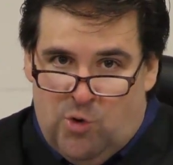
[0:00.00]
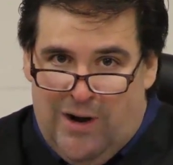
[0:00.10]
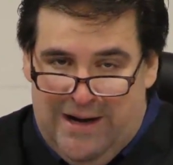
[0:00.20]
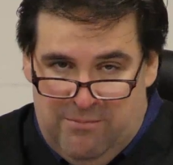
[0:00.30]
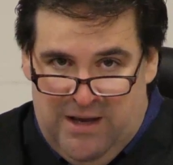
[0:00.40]

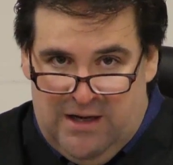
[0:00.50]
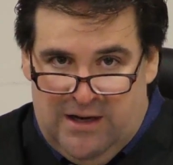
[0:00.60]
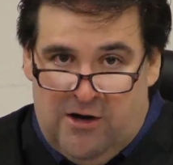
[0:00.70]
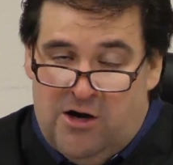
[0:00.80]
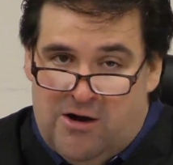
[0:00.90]
quite a
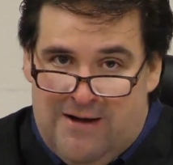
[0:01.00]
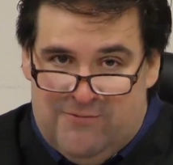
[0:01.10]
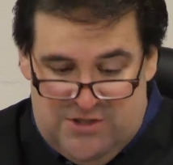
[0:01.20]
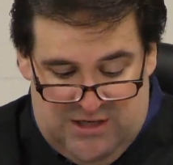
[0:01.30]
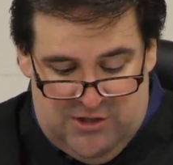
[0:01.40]
bit in our
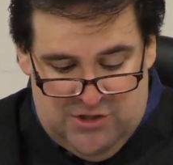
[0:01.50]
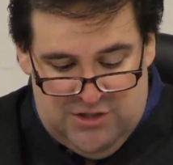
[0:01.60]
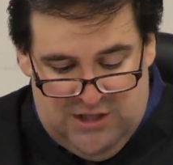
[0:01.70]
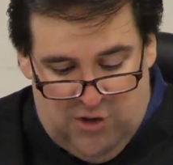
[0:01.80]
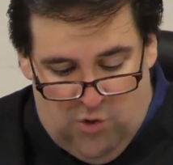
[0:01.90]

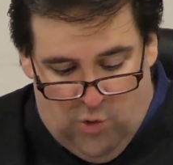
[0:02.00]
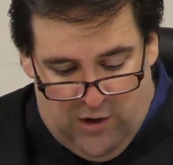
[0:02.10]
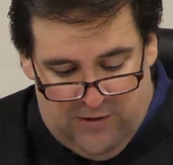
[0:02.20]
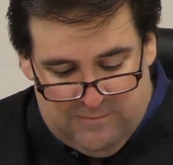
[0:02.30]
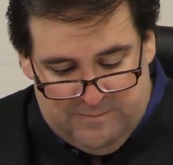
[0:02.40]
conversations in
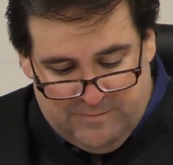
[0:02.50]
court.